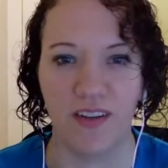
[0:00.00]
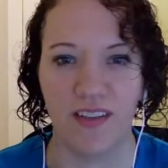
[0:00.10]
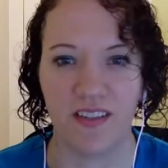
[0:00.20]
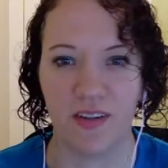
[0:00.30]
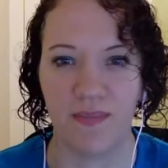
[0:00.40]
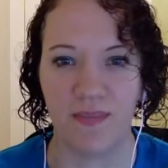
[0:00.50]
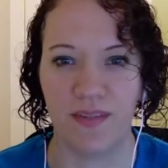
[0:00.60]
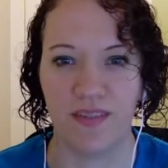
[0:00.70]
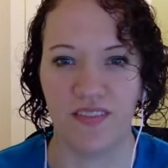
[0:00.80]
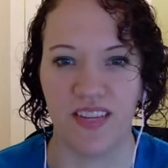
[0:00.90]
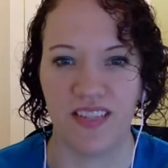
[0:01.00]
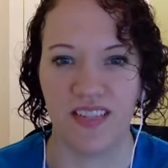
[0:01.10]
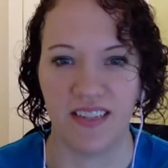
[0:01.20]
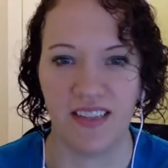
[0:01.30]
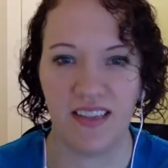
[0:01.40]
That's a great piece of advice.
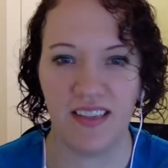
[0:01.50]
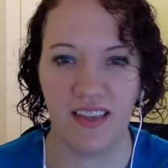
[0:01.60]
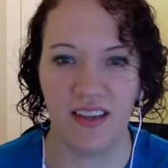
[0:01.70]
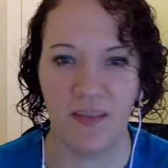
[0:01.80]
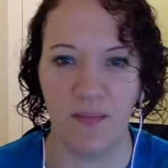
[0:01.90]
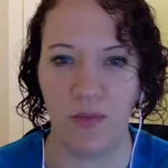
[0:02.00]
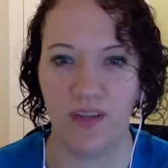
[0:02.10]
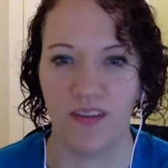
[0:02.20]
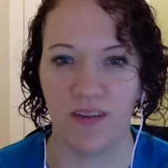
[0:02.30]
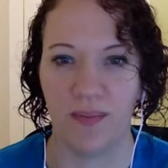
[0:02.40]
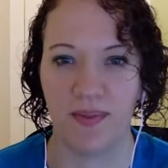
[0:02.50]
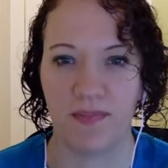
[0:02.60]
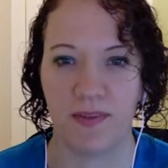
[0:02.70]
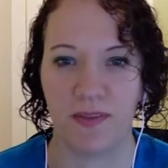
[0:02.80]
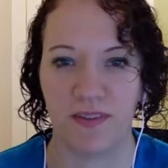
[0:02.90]
And we could talk about
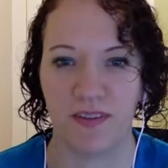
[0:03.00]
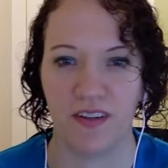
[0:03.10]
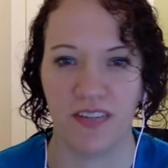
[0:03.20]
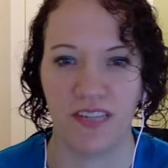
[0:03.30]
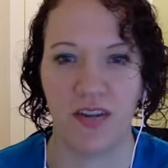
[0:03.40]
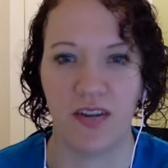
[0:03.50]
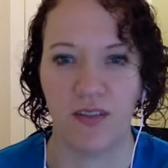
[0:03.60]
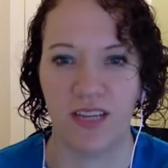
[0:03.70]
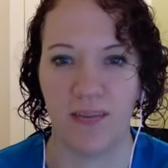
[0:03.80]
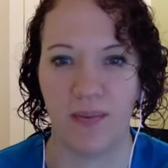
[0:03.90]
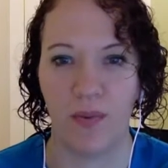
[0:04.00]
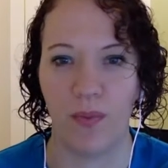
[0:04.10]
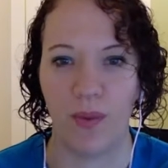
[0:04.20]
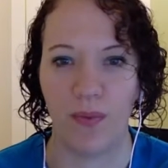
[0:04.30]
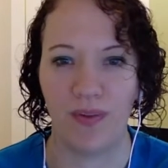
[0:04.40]
sponsored content all day, but we
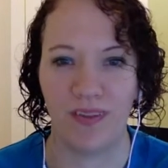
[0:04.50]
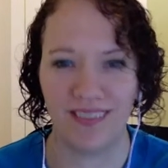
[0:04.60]
won't.